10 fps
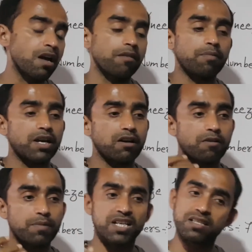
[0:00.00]
by our
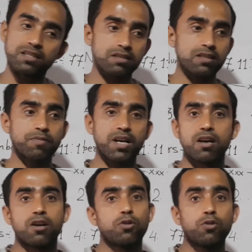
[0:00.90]
masters, by
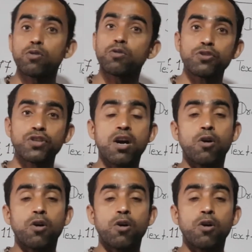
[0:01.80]
our gurus,